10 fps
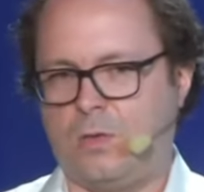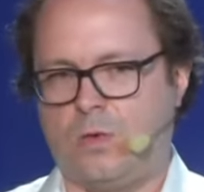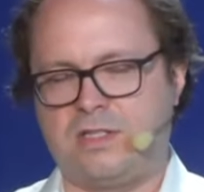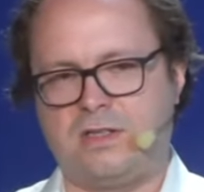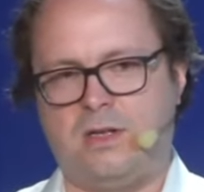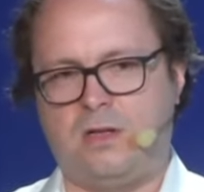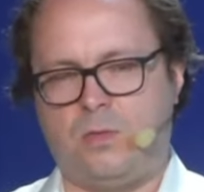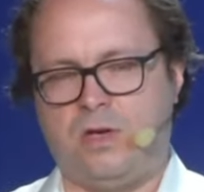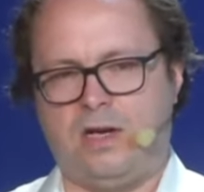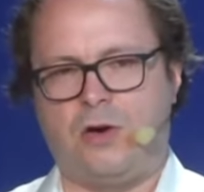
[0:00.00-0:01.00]
What's
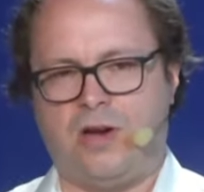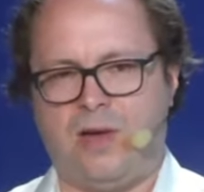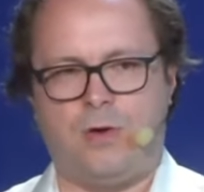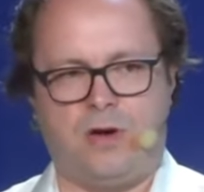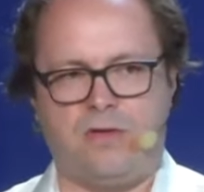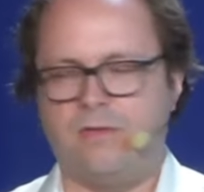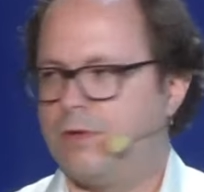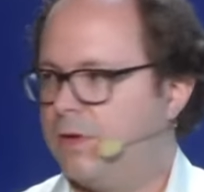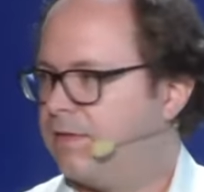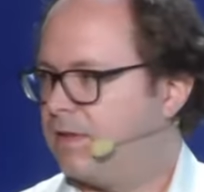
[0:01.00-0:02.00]
we need a grammar of
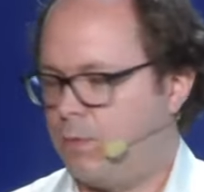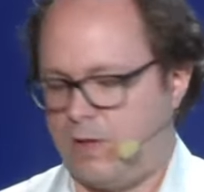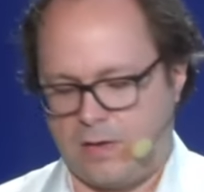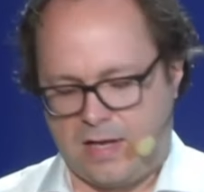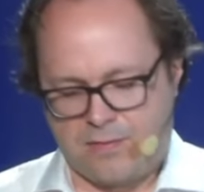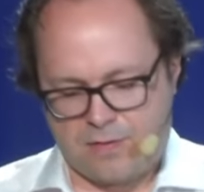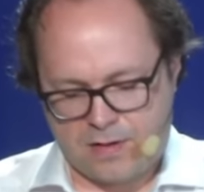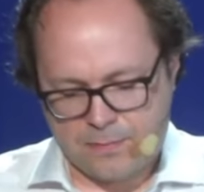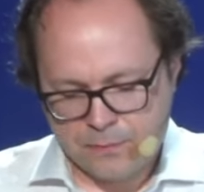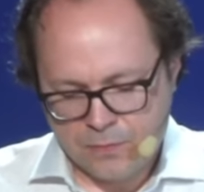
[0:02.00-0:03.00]
influence that we don't have
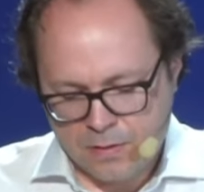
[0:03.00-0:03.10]
yet.